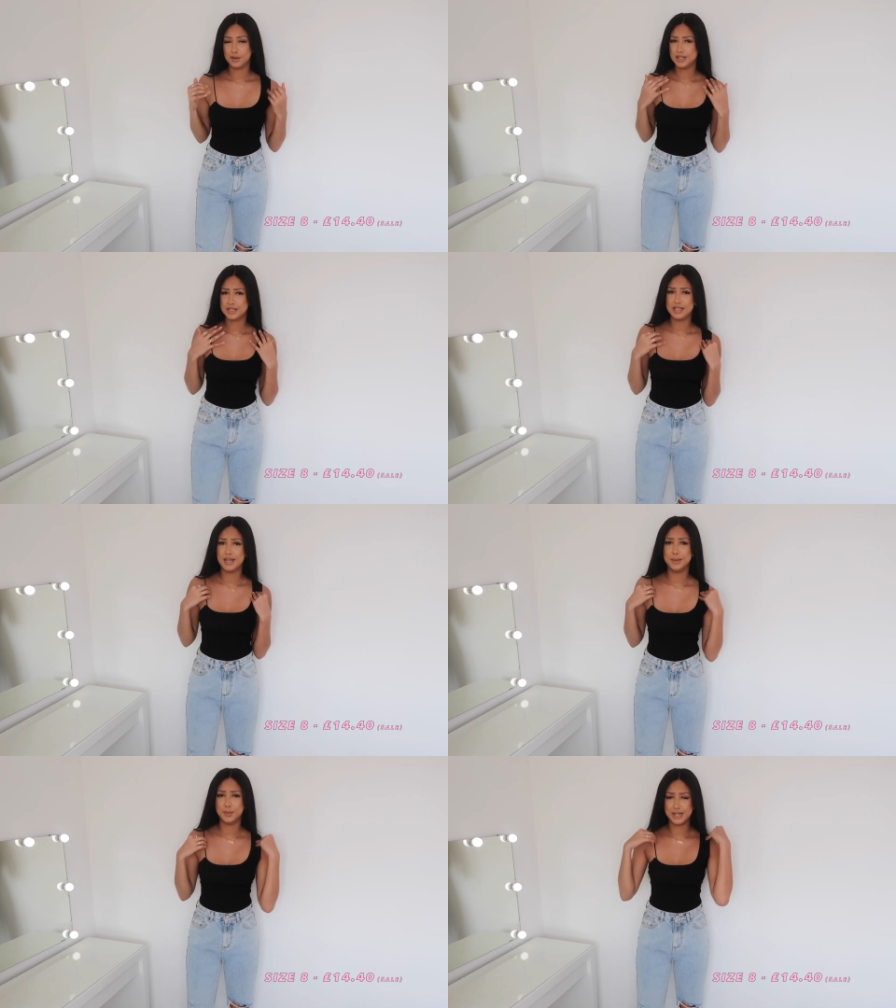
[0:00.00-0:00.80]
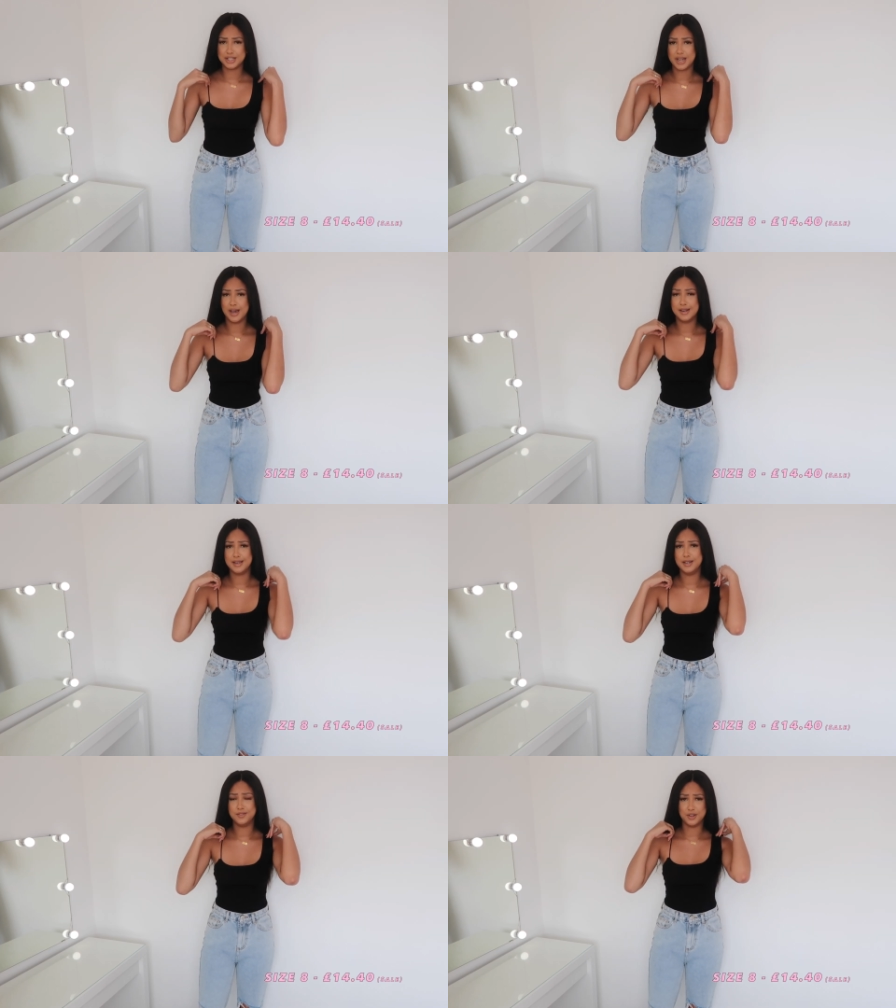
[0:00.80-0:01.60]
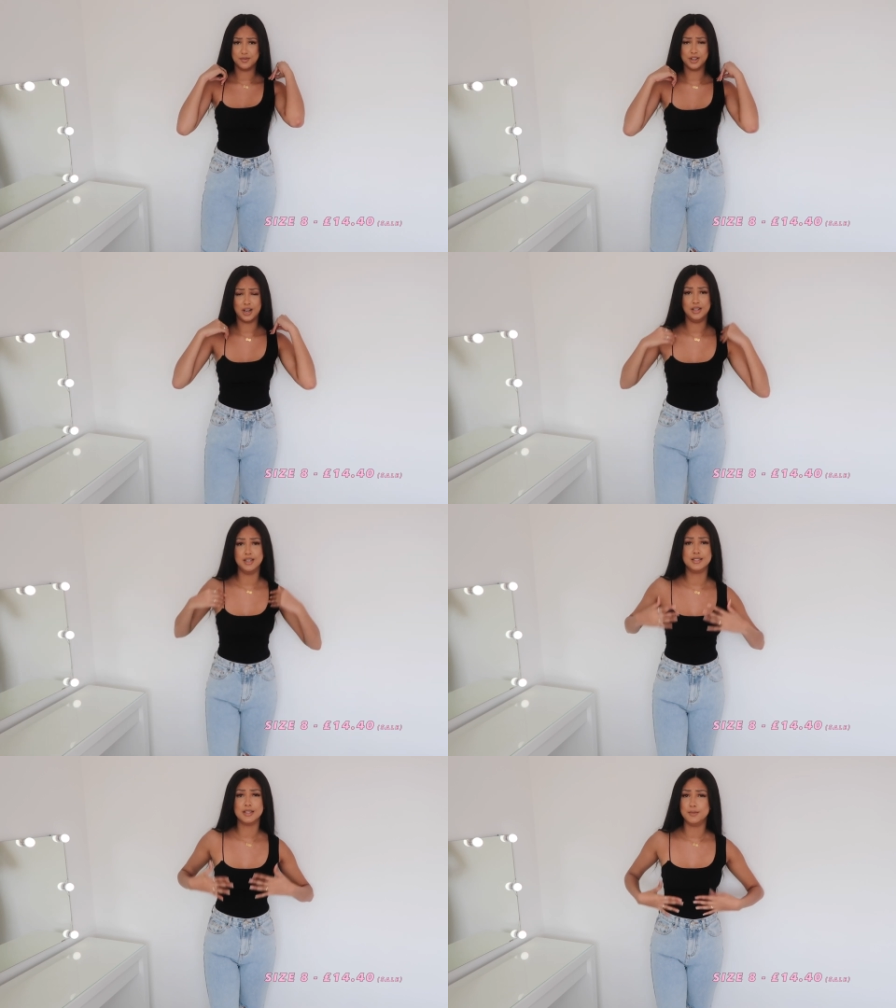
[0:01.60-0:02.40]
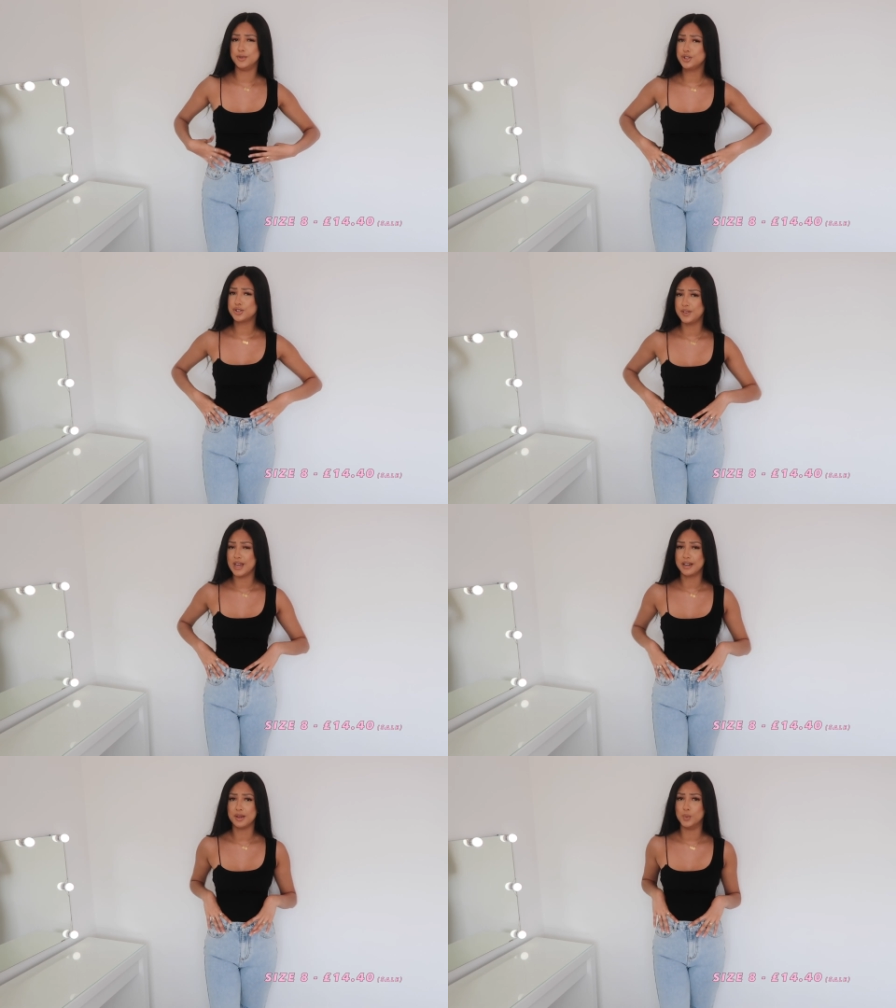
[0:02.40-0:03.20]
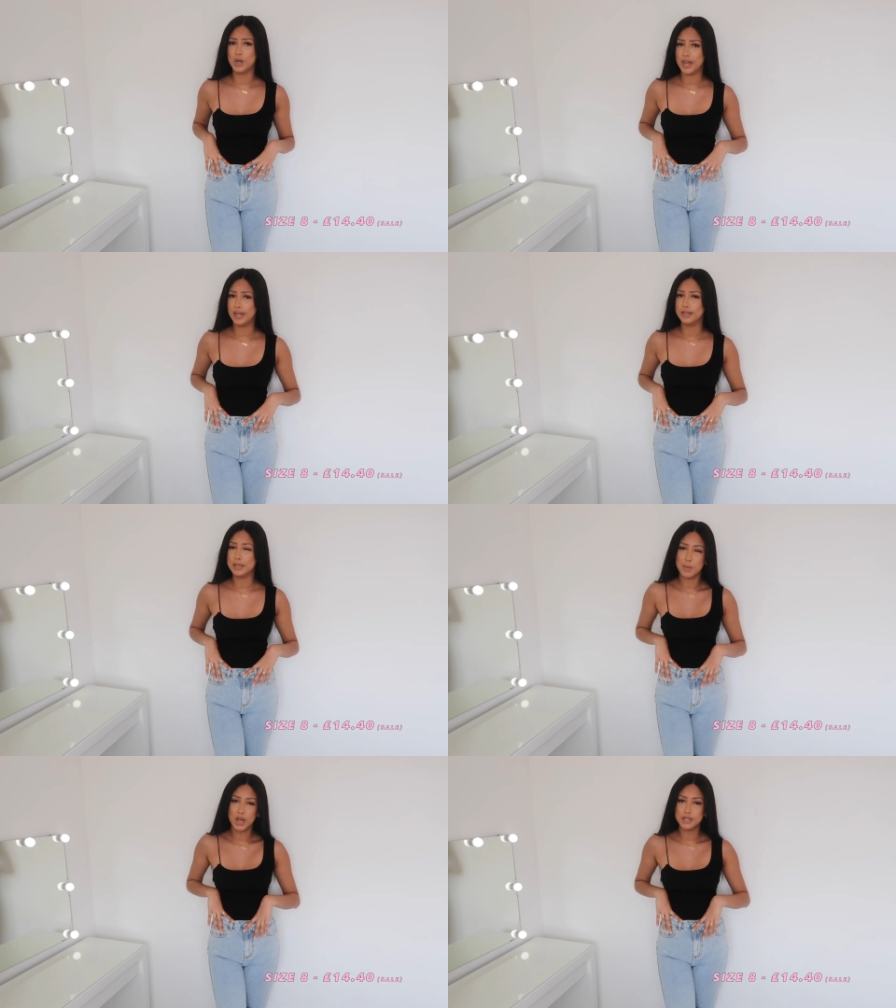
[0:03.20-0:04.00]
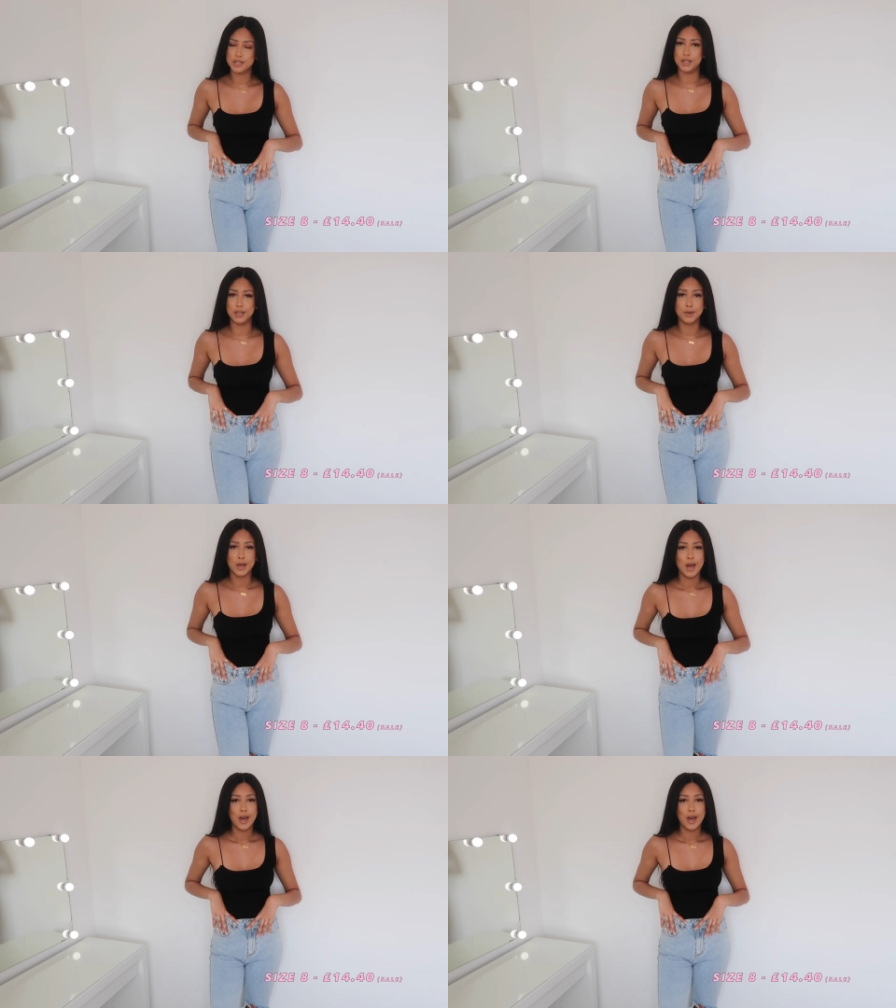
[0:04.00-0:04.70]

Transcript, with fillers: honestly wish I had it in a few other colours. I'm not sure if they have it in white. They might do.